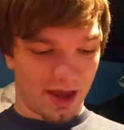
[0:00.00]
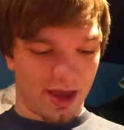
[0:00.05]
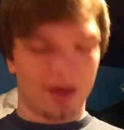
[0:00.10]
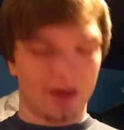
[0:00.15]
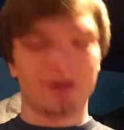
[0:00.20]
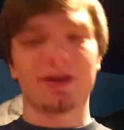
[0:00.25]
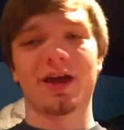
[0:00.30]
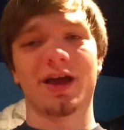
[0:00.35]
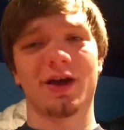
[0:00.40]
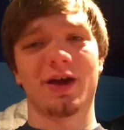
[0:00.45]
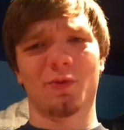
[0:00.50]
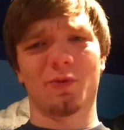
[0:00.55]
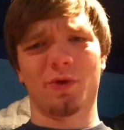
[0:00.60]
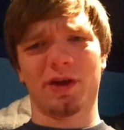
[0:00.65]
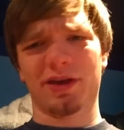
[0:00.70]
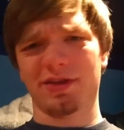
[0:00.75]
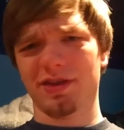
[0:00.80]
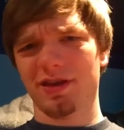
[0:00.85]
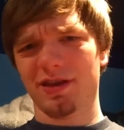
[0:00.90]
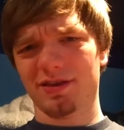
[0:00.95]
Now, what
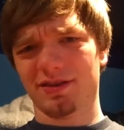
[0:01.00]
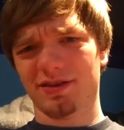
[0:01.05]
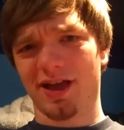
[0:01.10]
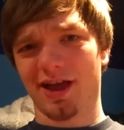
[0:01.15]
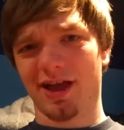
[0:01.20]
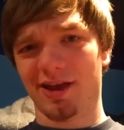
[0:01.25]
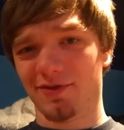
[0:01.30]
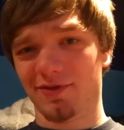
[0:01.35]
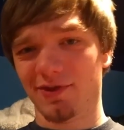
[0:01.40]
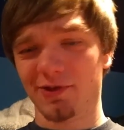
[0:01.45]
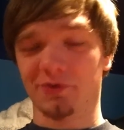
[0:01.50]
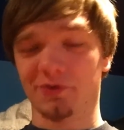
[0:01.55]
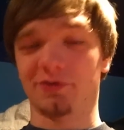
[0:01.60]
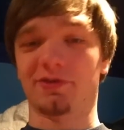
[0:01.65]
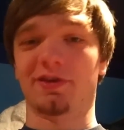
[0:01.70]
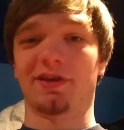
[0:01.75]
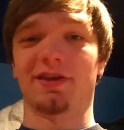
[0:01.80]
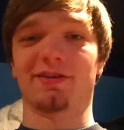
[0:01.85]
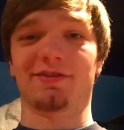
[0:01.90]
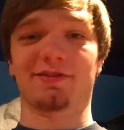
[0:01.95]
I think is kind of
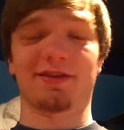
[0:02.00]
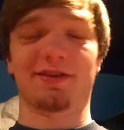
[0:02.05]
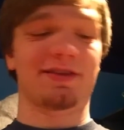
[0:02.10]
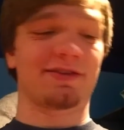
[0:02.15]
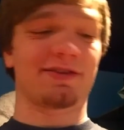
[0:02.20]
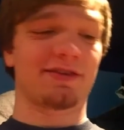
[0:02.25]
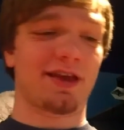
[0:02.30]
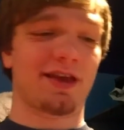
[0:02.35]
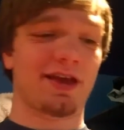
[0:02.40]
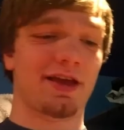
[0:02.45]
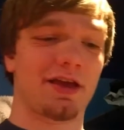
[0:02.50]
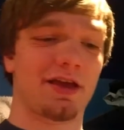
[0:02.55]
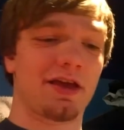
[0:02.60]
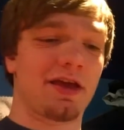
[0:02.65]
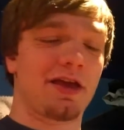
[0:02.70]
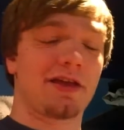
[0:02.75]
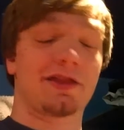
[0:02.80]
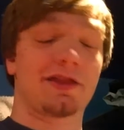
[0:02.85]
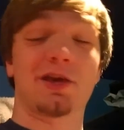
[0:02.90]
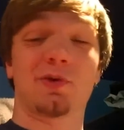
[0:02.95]
interesting is they say
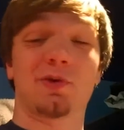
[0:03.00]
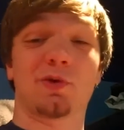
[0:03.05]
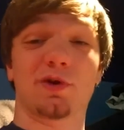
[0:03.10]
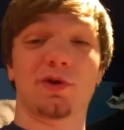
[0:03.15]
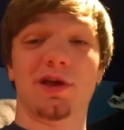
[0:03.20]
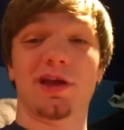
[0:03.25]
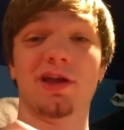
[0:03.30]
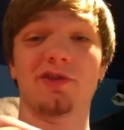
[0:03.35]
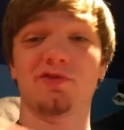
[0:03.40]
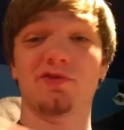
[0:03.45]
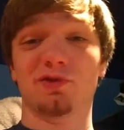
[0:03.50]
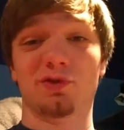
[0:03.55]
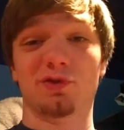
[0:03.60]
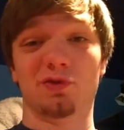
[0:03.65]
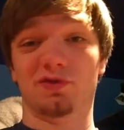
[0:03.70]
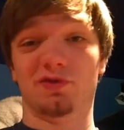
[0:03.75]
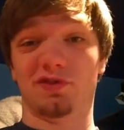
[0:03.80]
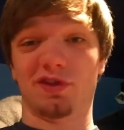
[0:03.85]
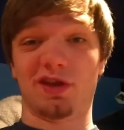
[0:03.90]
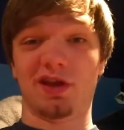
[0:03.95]
they were
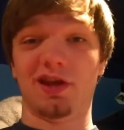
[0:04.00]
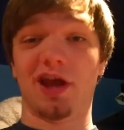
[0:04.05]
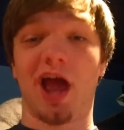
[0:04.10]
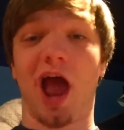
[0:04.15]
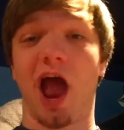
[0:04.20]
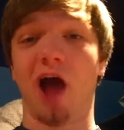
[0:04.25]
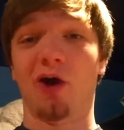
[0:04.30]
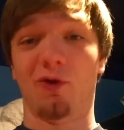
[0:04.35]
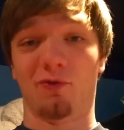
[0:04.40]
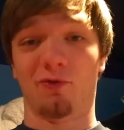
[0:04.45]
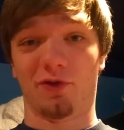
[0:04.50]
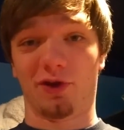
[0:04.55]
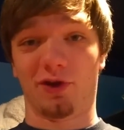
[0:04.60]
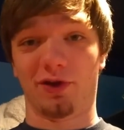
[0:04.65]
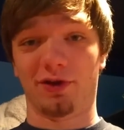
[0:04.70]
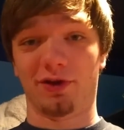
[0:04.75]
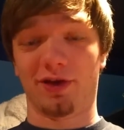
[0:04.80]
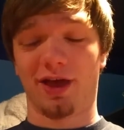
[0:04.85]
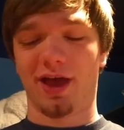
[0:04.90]
introduced in alpha,